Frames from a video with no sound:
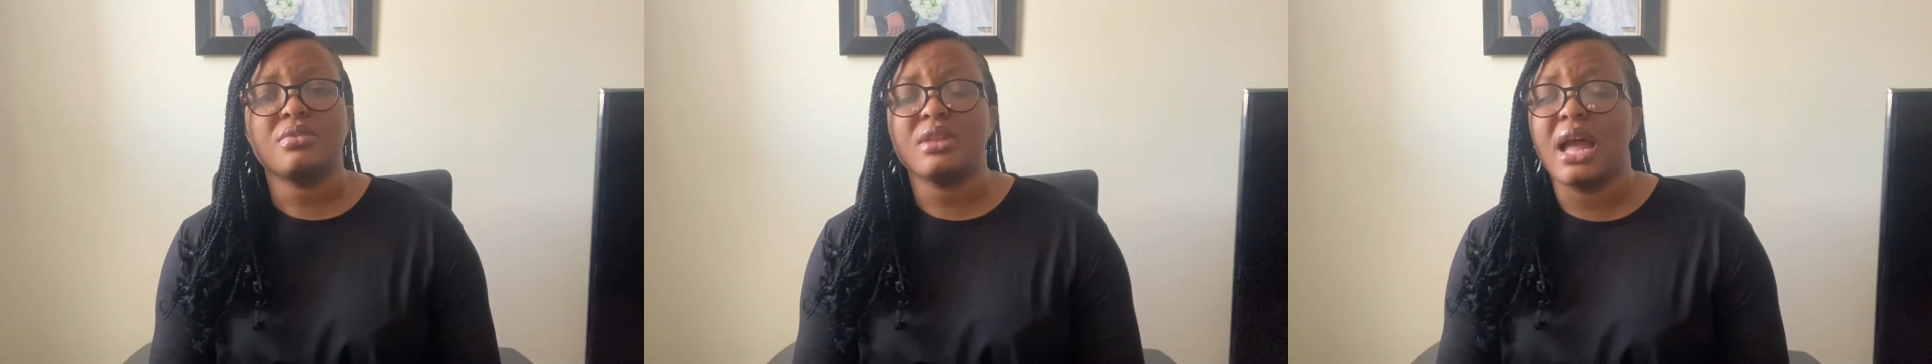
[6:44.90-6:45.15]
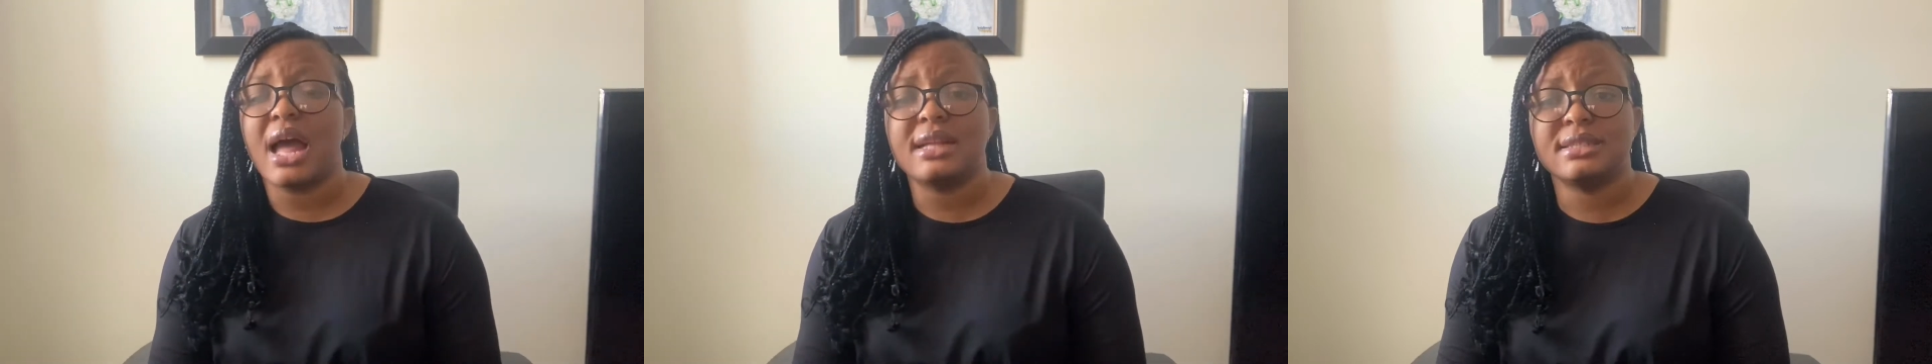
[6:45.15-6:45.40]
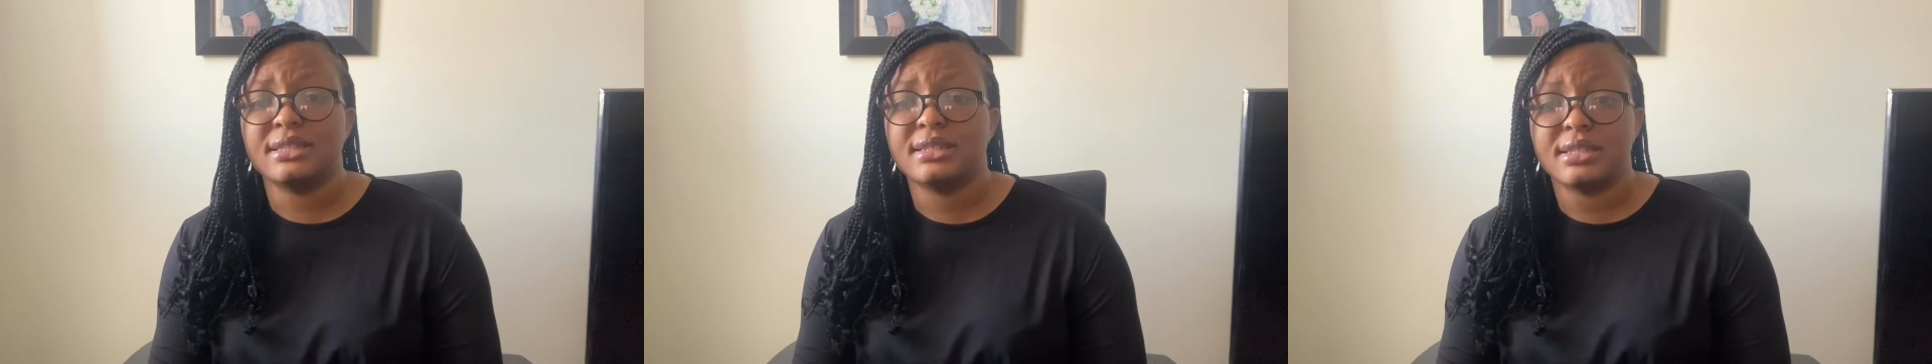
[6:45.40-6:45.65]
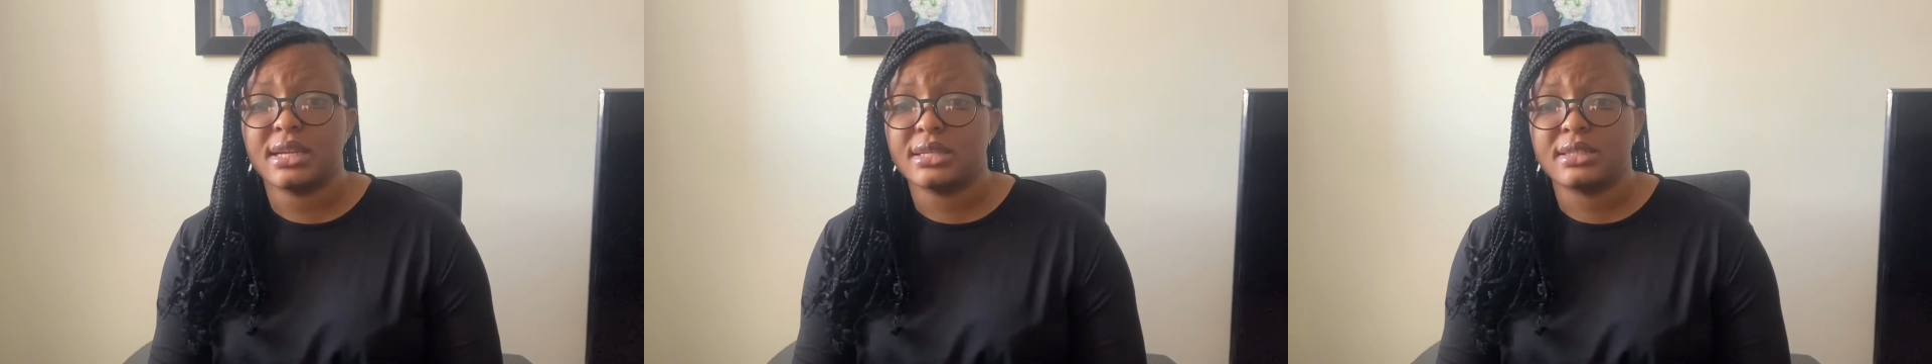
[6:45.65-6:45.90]
and
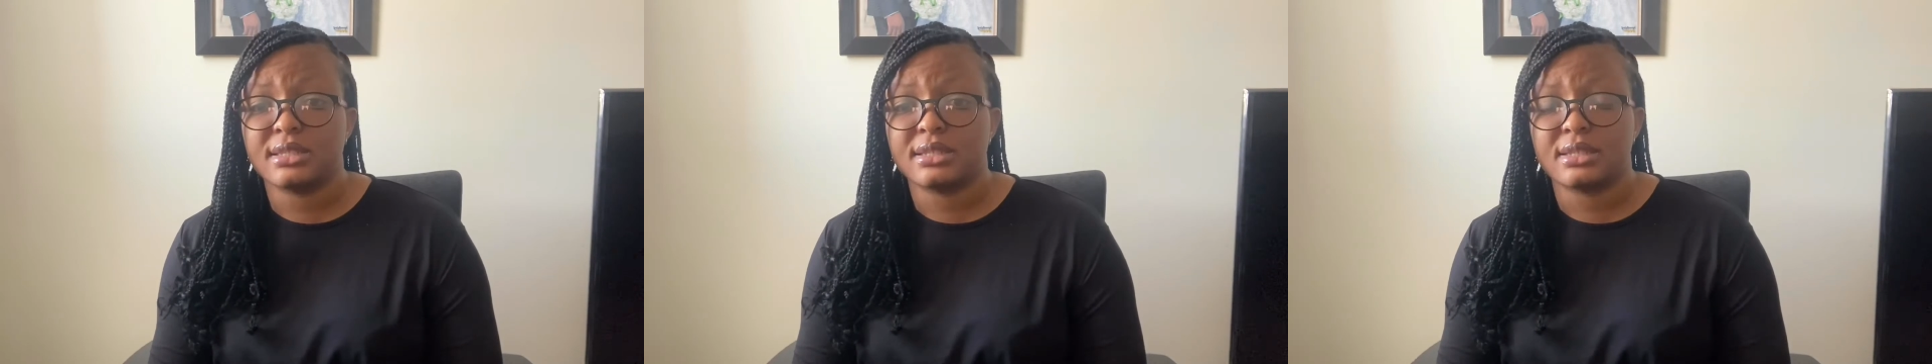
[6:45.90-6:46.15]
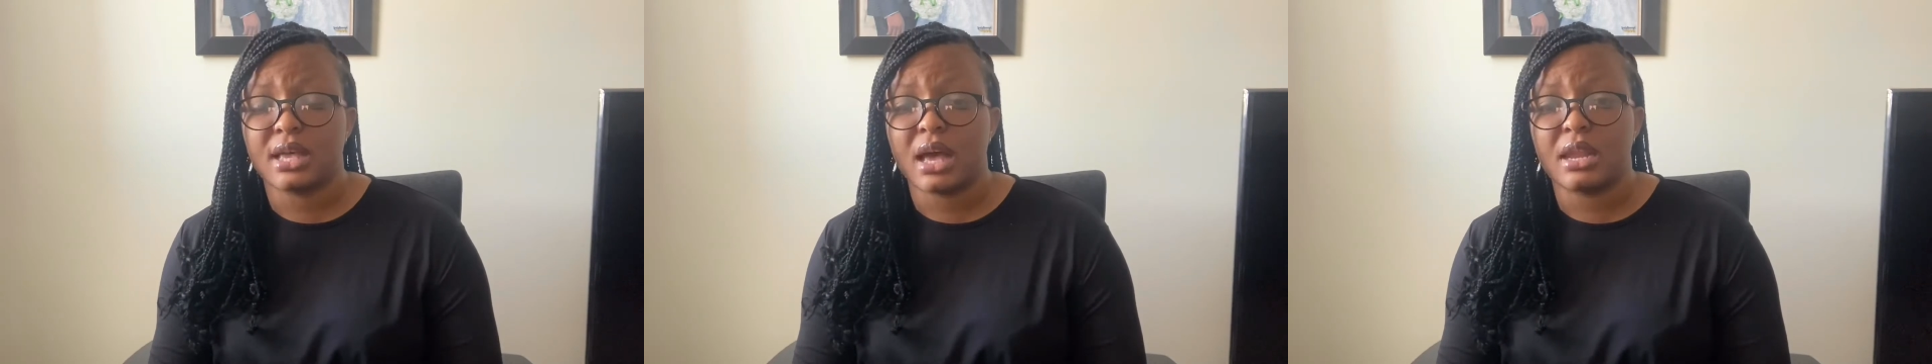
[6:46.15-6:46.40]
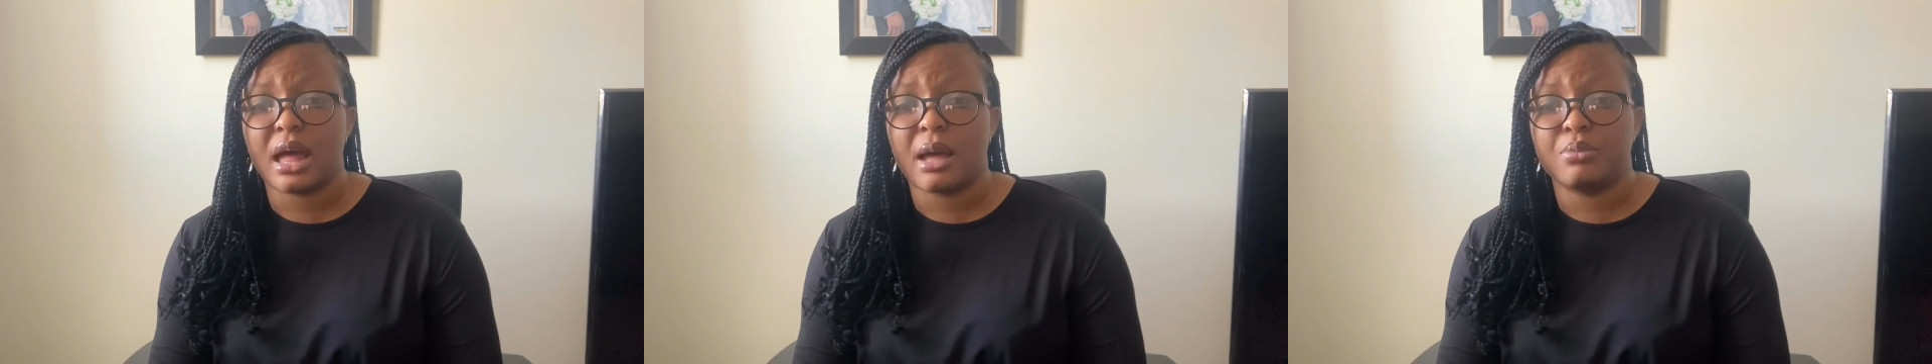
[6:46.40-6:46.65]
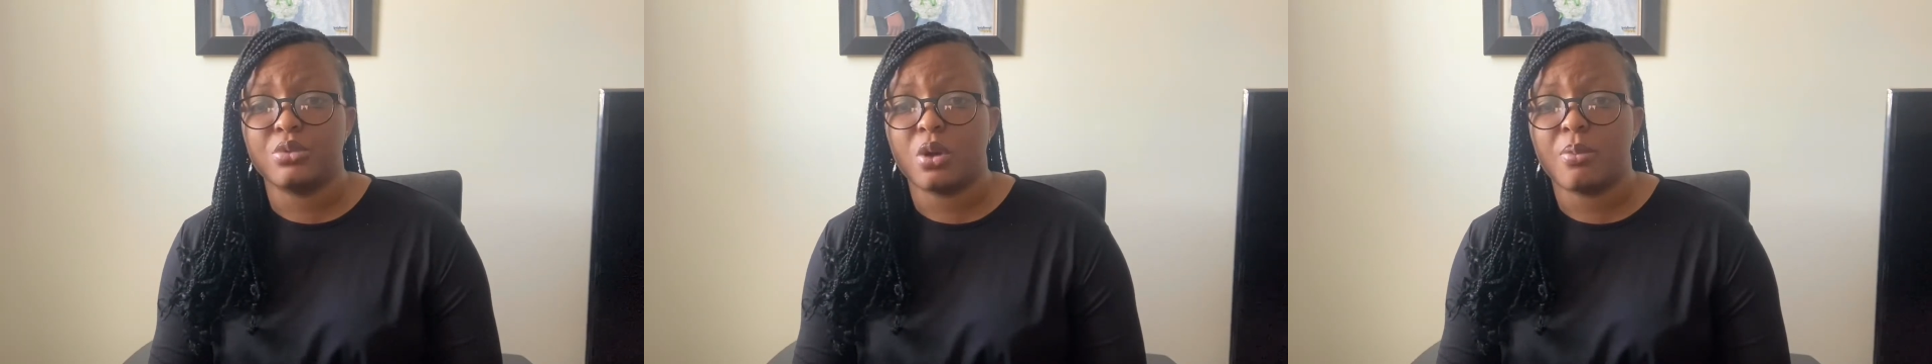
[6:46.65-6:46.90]
detects an
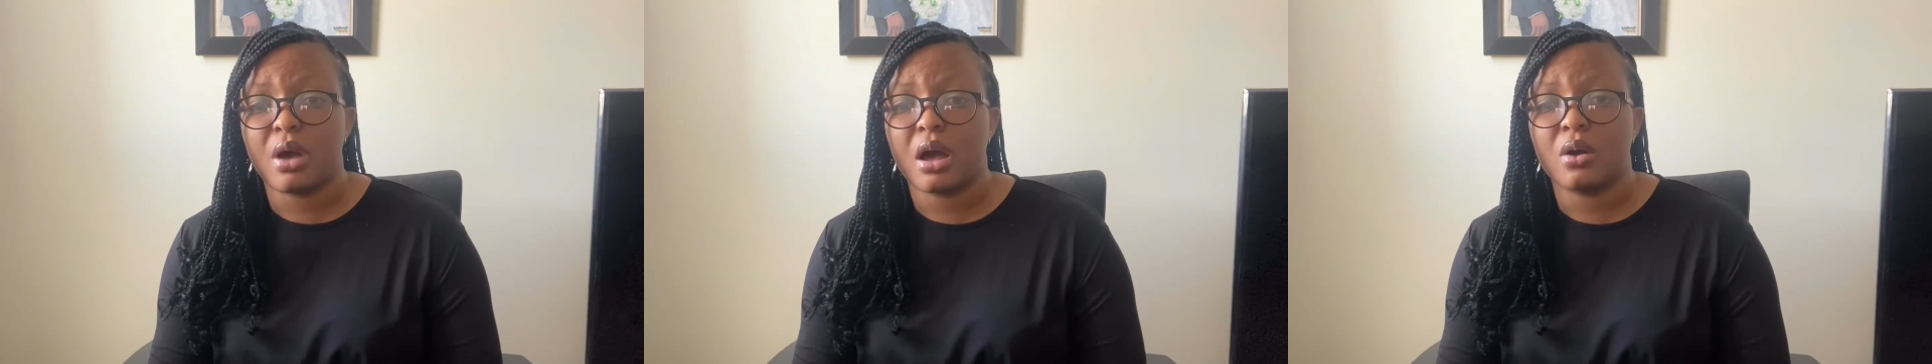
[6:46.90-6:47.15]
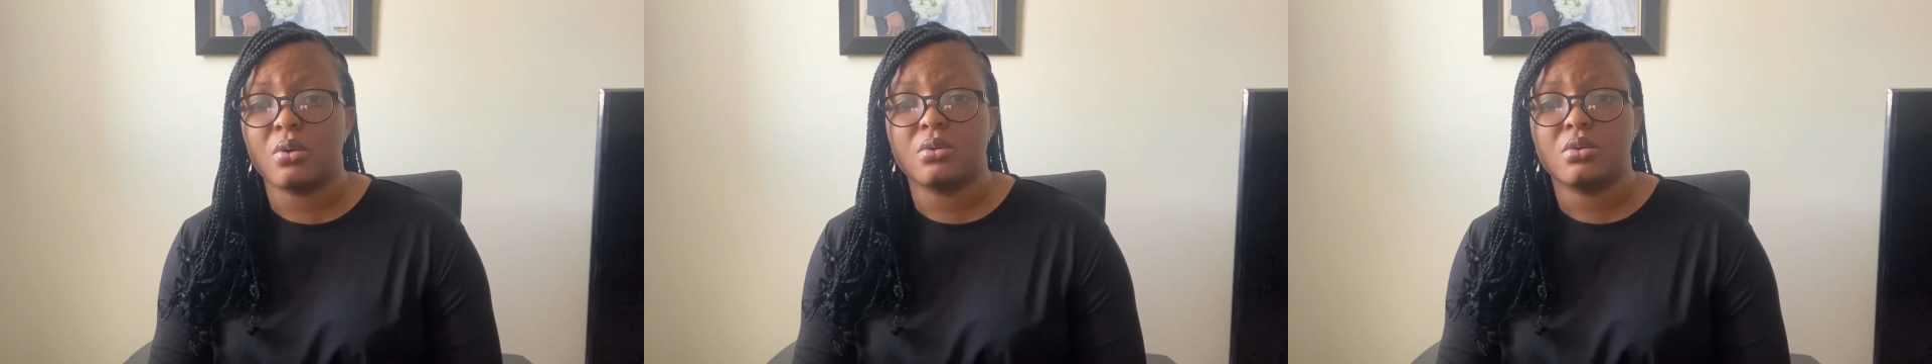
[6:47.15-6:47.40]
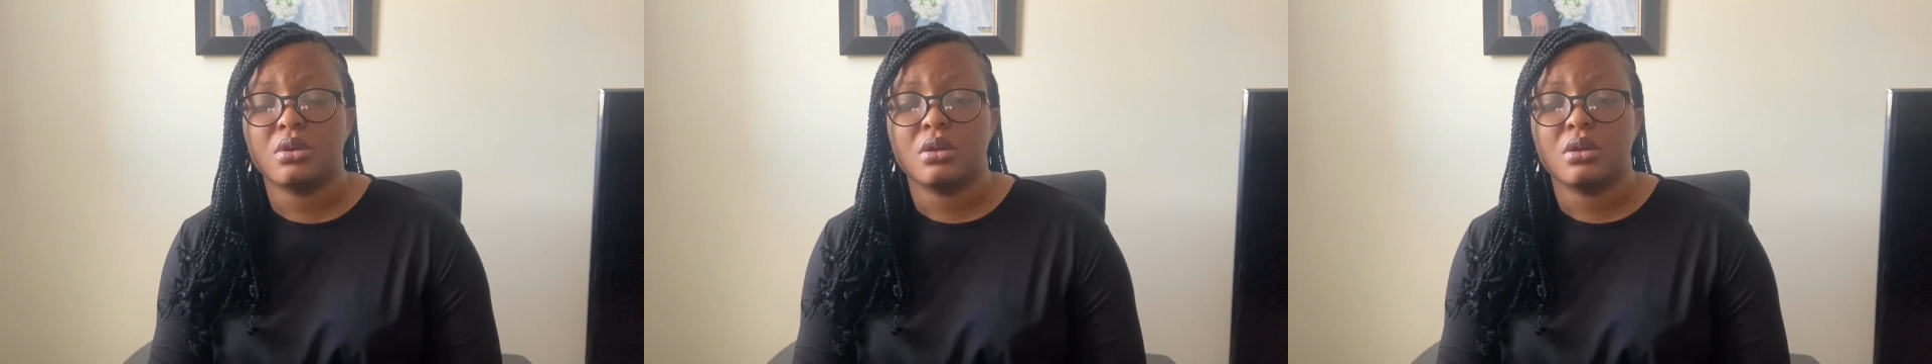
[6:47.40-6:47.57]
abnormal